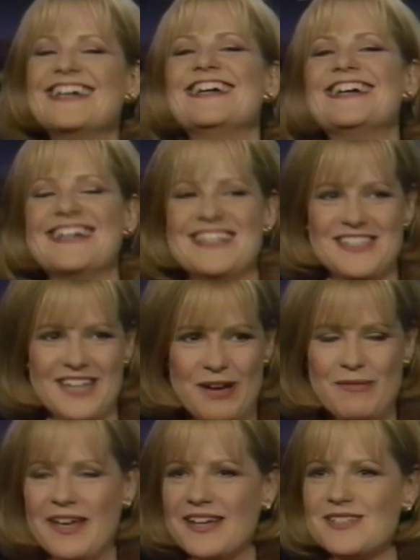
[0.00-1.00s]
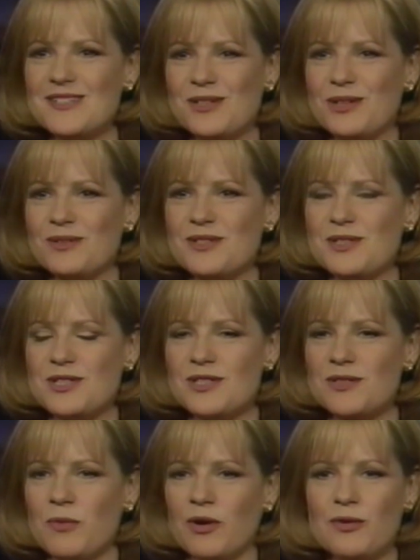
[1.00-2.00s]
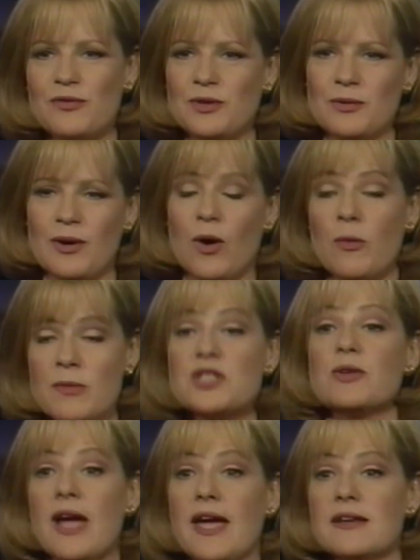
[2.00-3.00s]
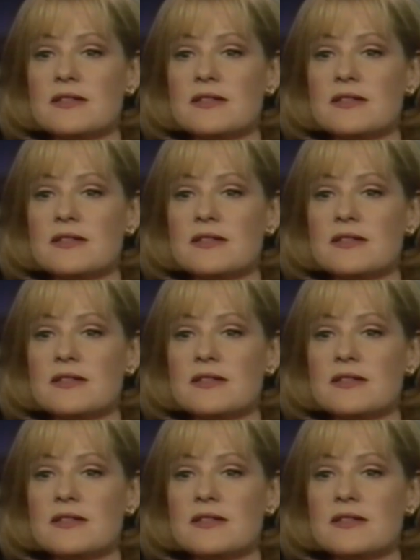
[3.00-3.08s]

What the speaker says: And Tom Hanks, you know, it's just wonderful to work. Or Mr. Hanks.